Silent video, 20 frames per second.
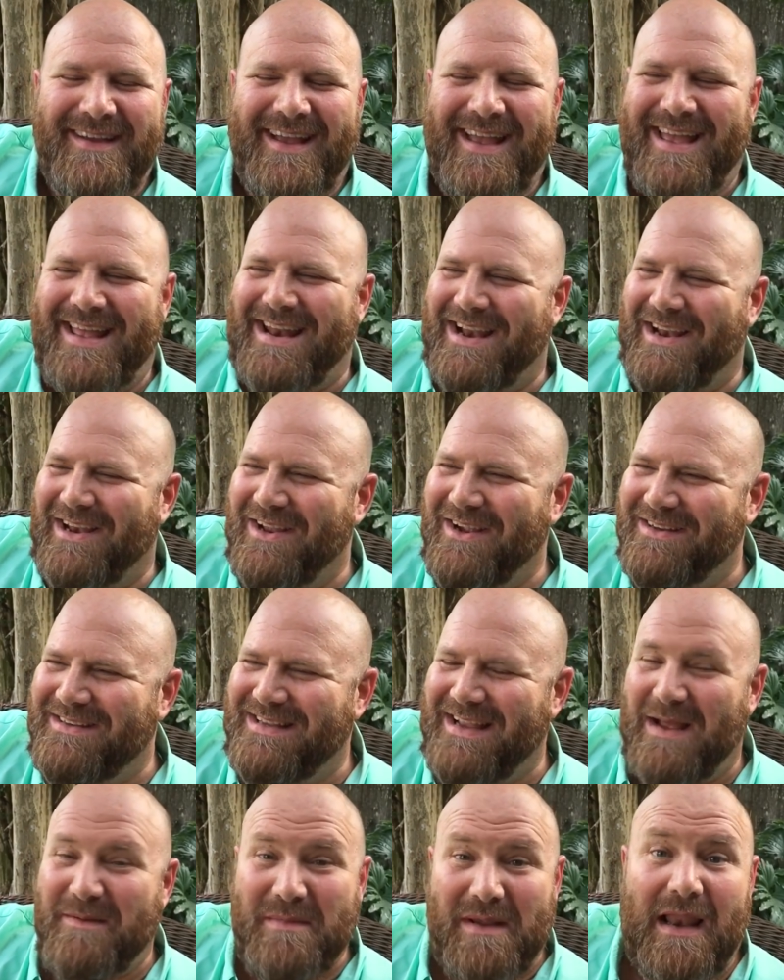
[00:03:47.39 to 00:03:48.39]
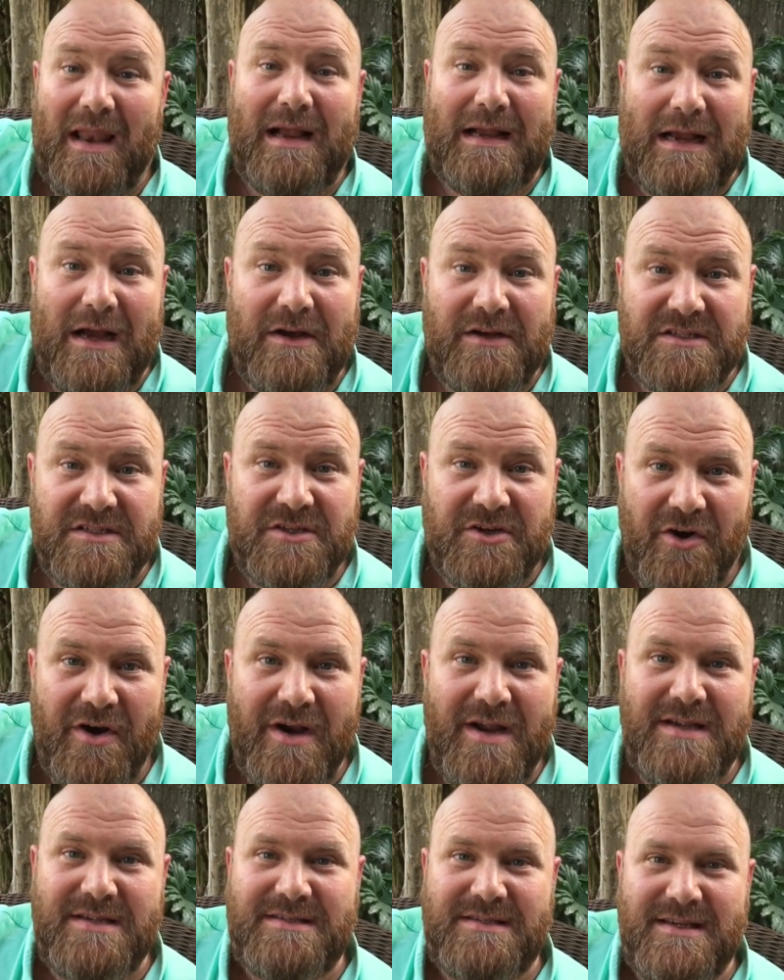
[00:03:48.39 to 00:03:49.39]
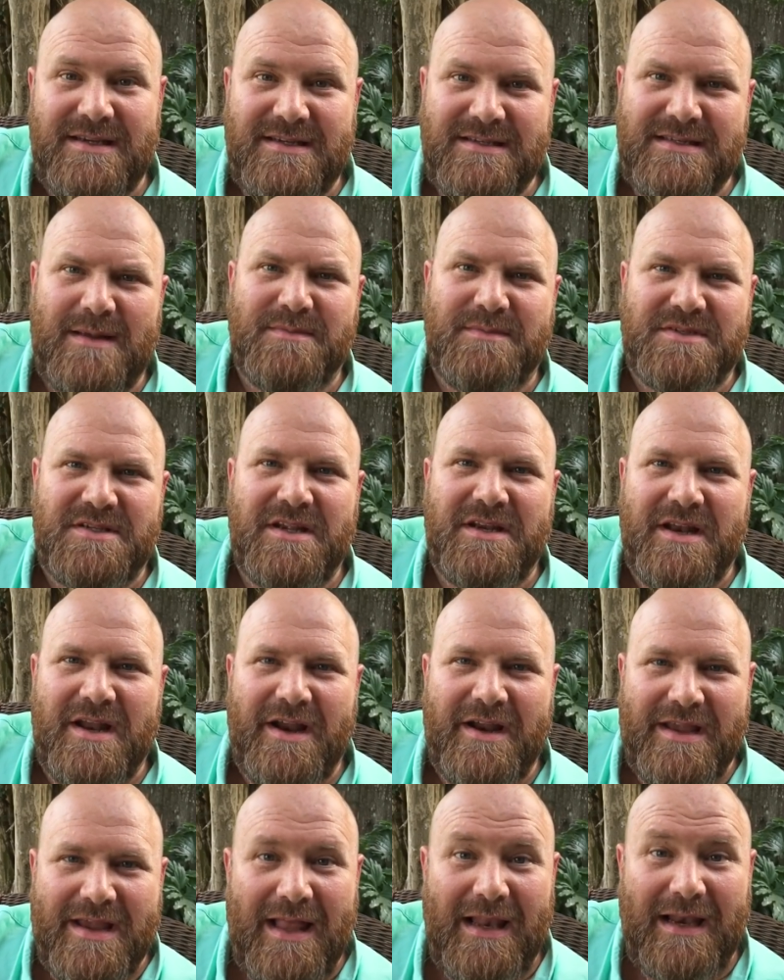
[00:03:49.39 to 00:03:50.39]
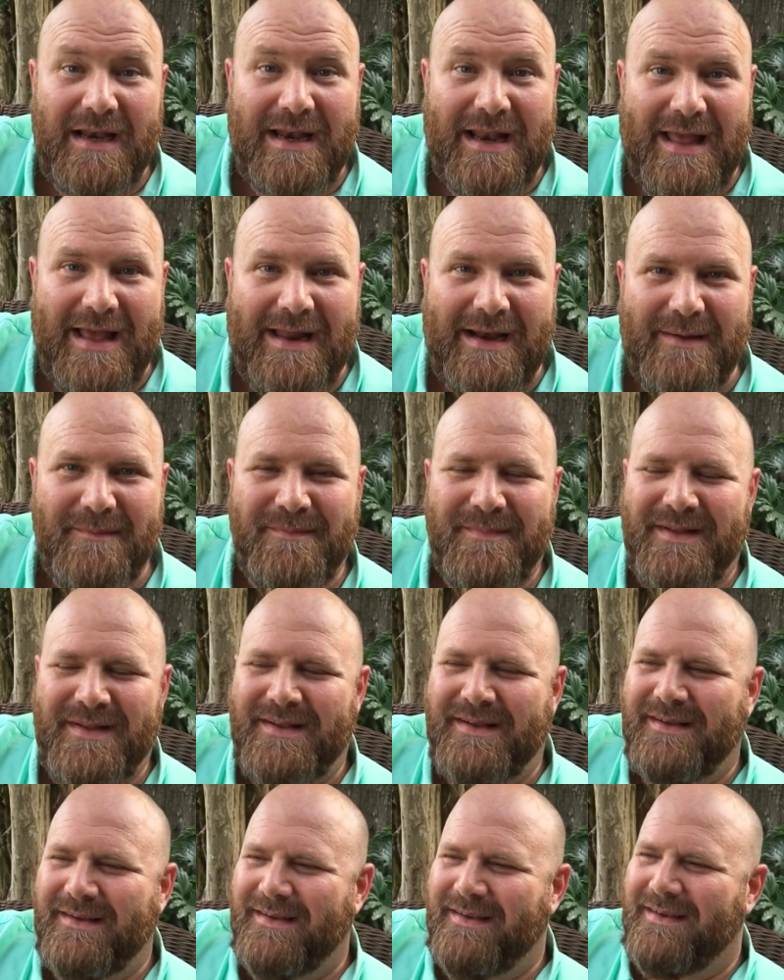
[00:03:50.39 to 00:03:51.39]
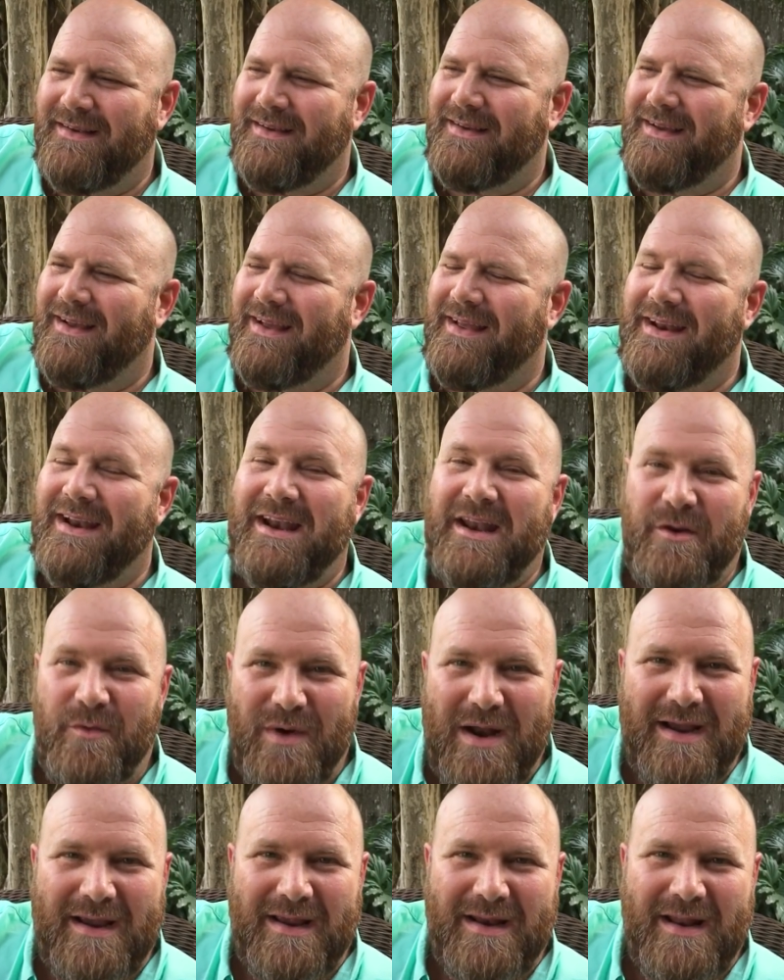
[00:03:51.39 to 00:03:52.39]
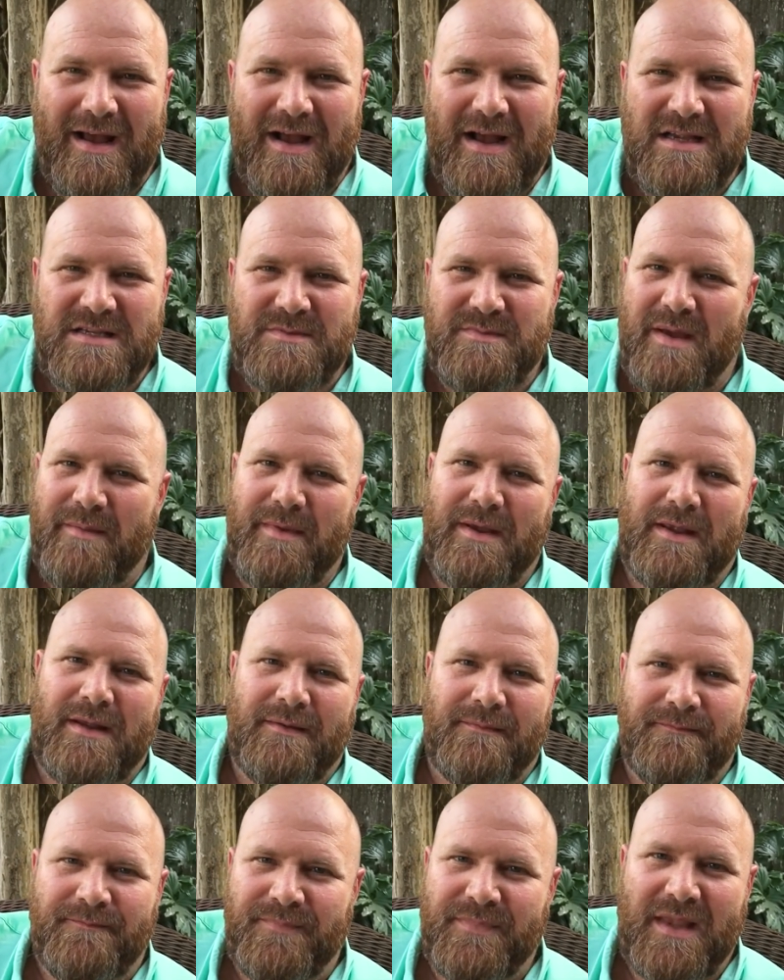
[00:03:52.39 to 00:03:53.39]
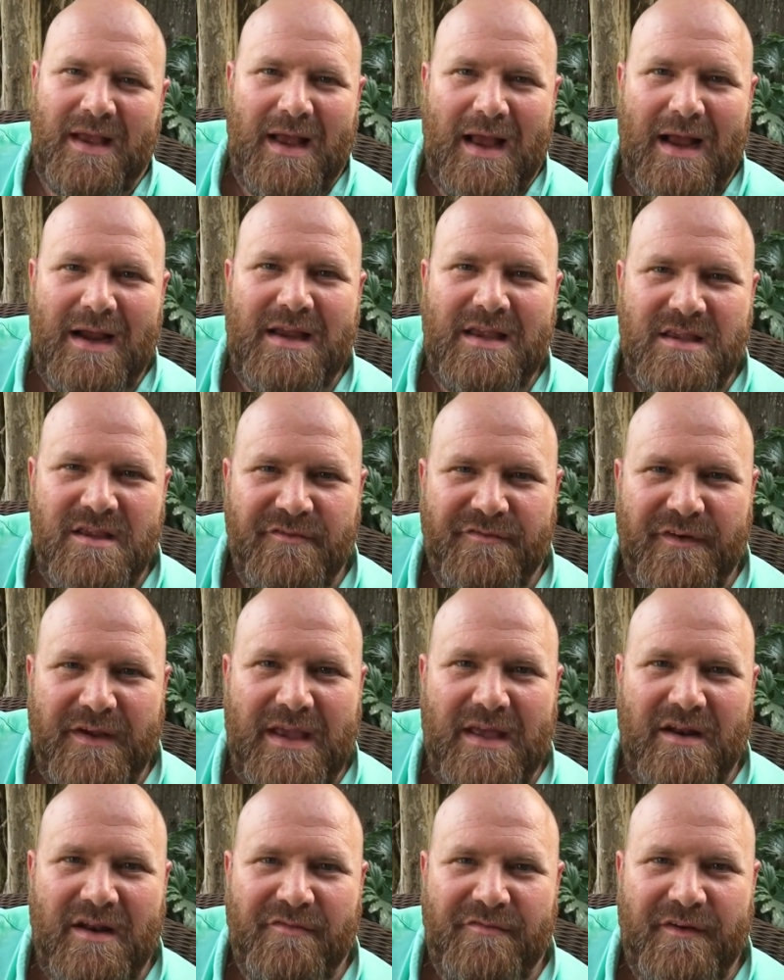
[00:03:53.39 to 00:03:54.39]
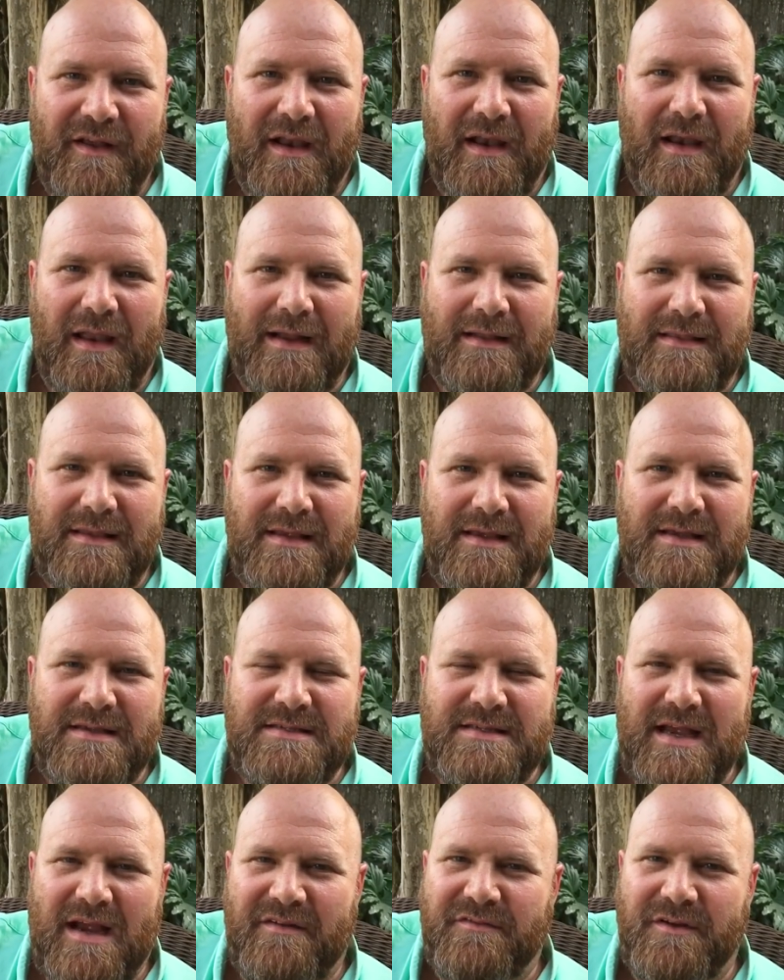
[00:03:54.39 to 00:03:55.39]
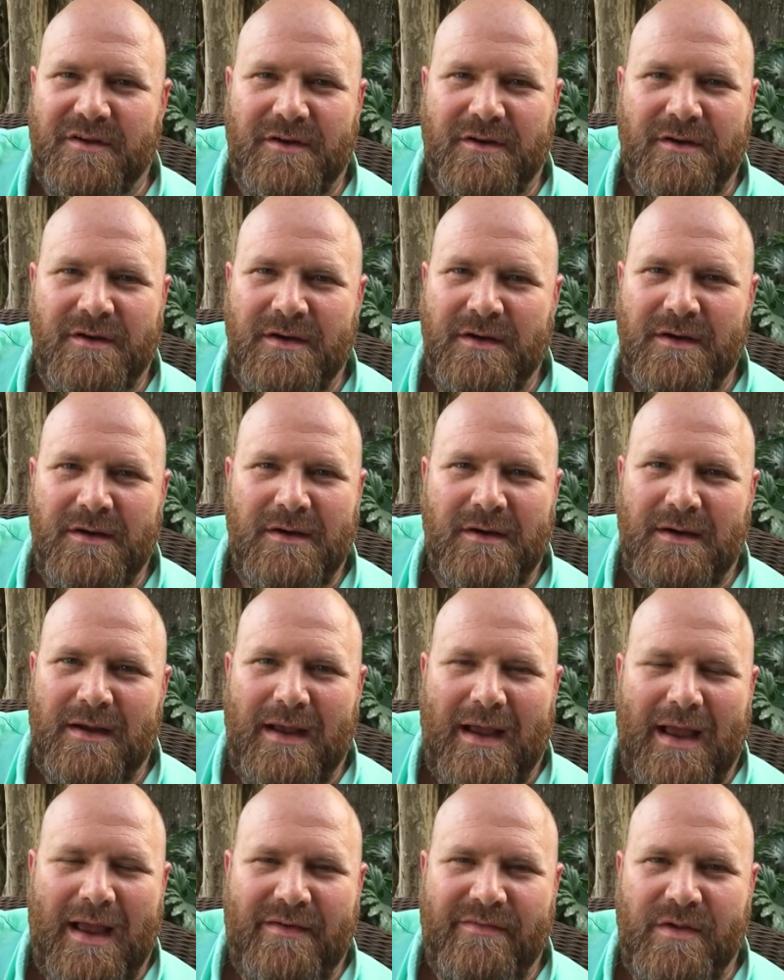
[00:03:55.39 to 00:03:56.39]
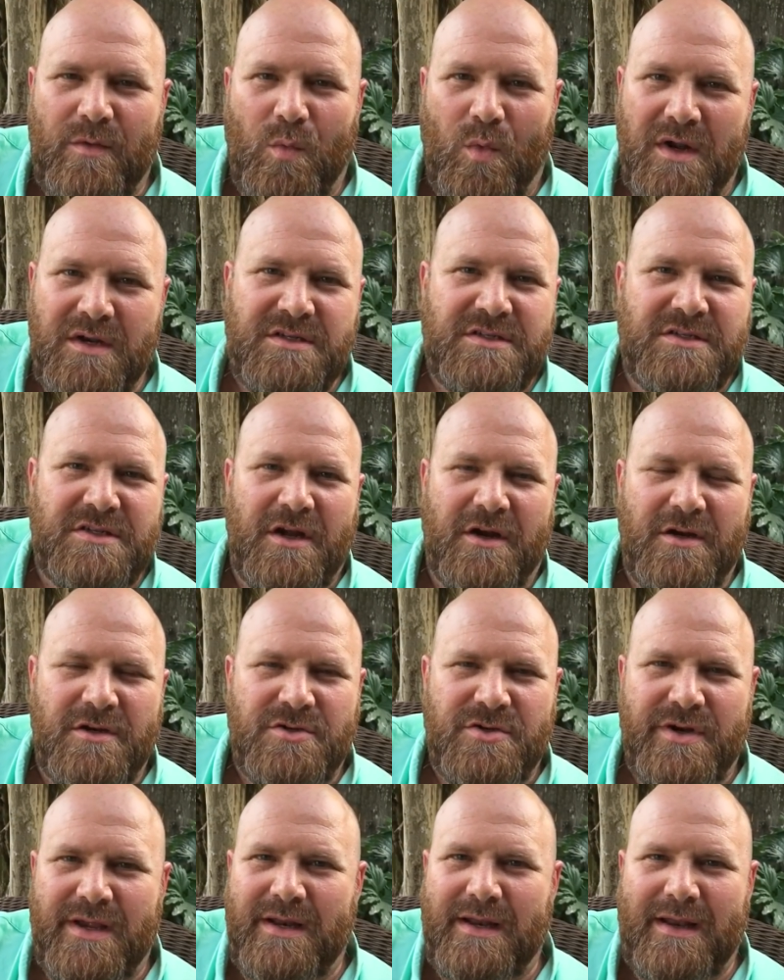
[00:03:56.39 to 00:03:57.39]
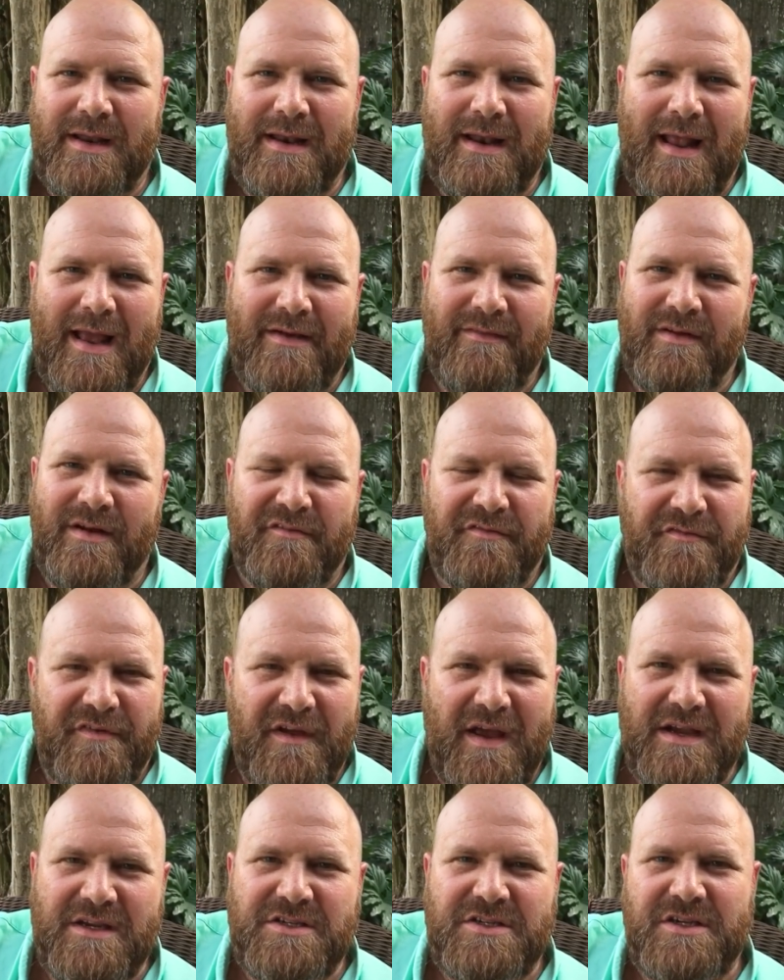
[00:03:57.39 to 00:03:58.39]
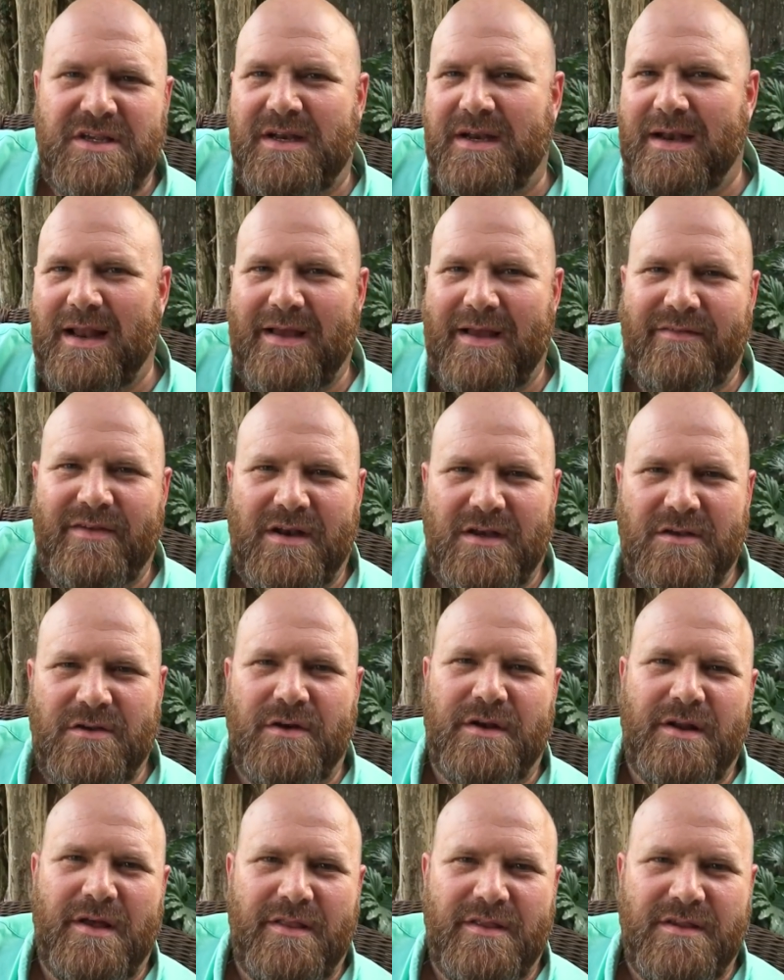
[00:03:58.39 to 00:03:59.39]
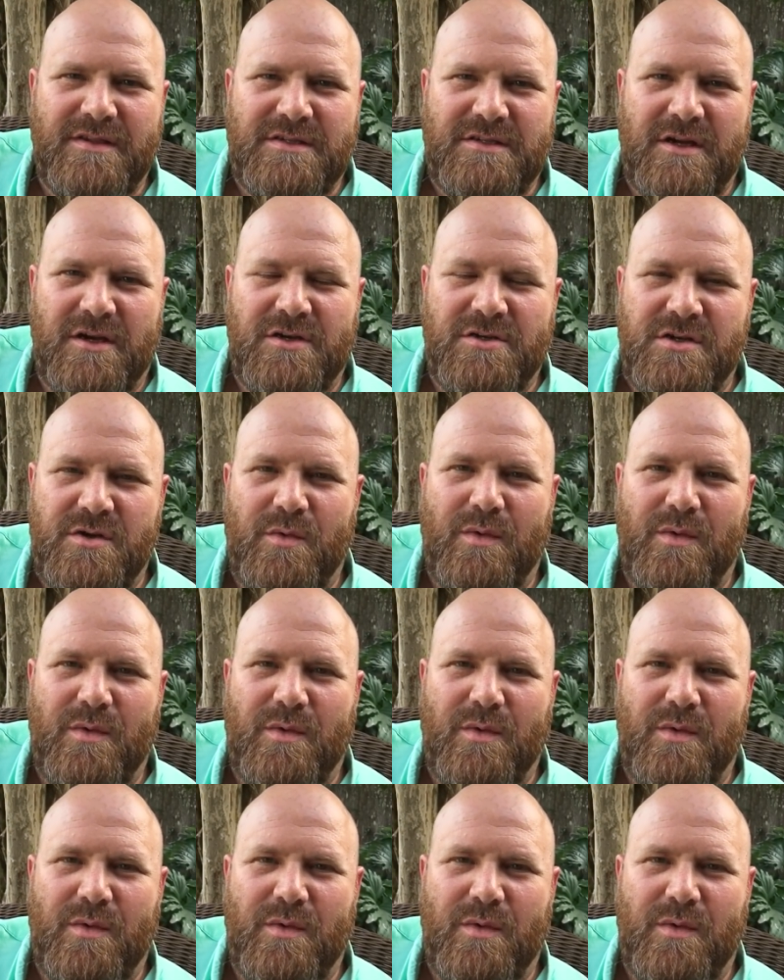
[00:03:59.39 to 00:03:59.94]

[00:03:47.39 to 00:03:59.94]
And he looked at me like I was crazy because I'm sitting there yelling at him. And then he recognized me. I mean, how can you forget a fella like this after having one surgery and then having an infection and having to do another surgery?